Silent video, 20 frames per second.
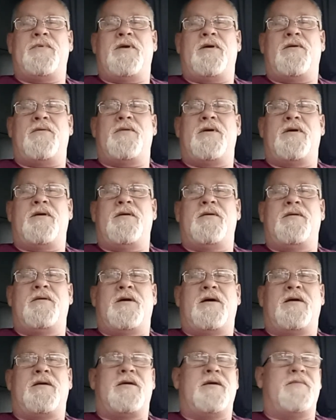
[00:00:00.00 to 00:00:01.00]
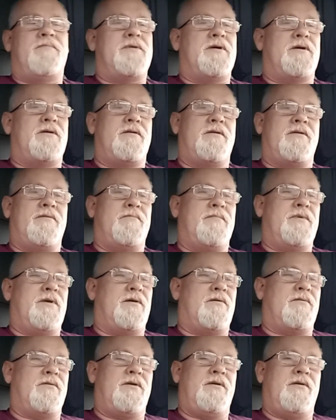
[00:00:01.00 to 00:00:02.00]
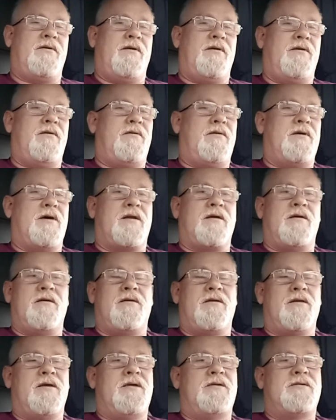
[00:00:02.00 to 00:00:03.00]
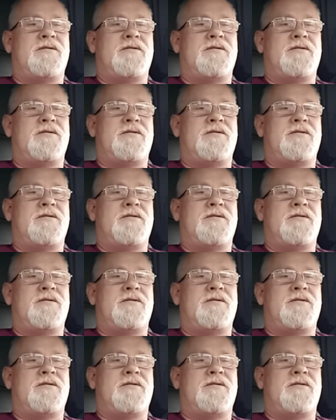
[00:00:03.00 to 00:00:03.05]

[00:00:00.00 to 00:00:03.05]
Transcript: That I keep telling them, you got to